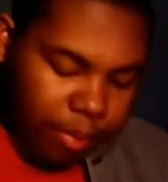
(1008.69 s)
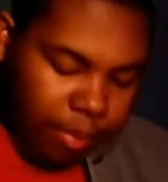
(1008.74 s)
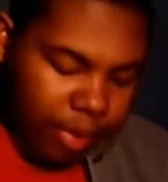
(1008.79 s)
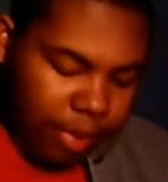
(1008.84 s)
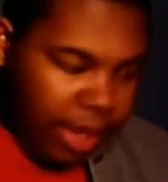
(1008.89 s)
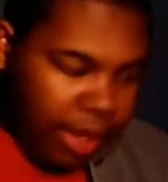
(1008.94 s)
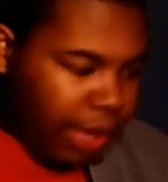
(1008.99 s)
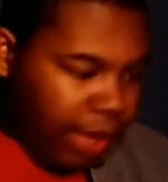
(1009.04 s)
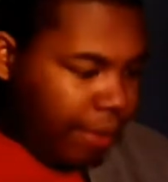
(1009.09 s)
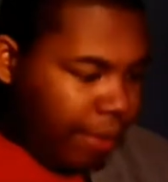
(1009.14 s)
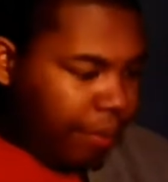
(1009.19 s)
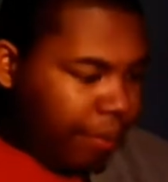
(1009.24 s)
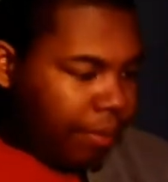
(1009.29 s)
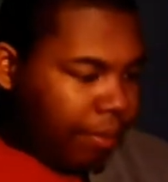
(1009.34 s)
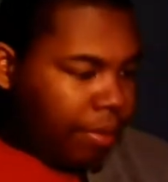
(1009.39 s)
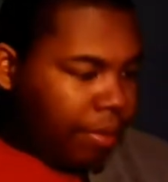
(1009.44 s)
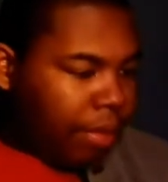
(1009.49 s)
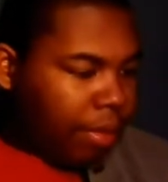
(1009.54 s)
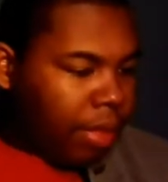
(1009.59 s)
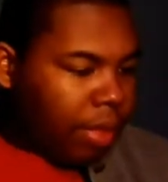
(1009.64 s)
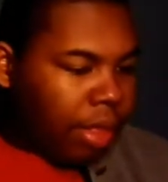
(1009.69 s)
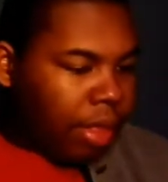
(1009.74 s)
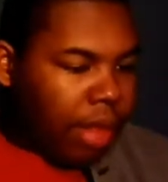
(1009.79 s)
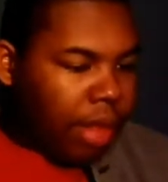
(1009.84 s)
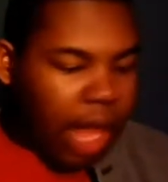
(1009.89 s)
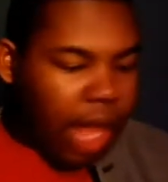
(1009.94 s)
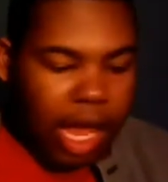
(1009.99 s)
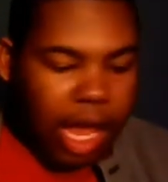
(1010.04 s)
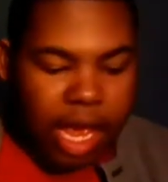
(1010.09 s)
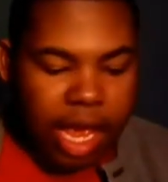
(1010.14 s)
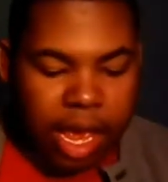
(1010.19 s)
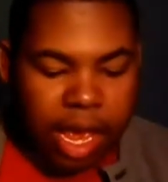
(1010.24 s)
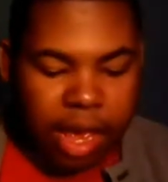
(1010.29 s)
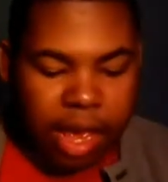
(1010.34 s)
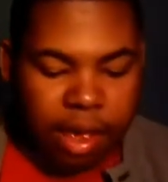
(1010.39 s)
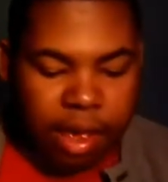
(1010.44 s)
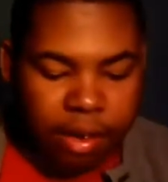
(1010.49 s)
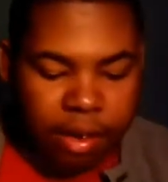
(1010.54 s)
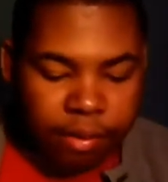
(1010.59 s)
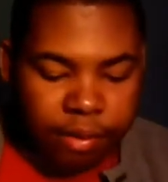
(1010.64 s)
But I
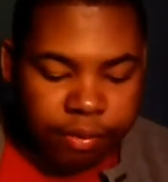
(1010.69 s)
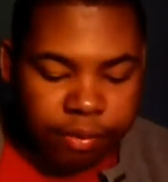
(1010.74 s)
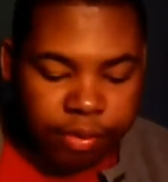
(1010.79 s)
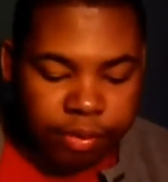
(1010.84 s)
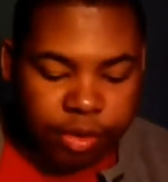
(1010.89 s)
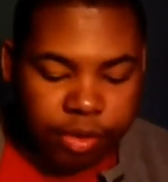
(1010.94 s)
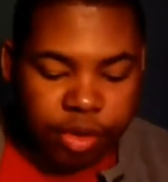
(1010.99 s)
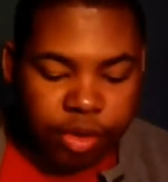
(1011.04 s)
have